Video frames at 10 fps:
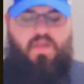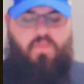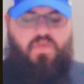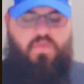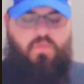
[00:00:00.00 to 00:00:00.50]

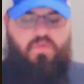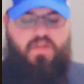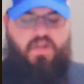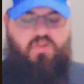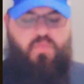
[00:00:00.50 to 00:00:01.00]
But if you will
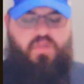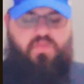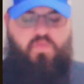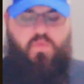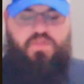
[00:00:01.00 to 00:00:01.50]
not obey the
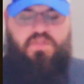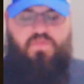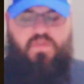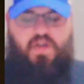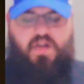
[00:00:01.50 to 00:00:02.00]
voice
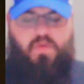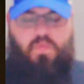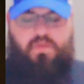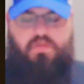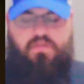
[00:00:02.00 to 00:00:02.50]
of
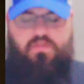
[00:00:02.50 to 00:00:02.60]
Yahweh,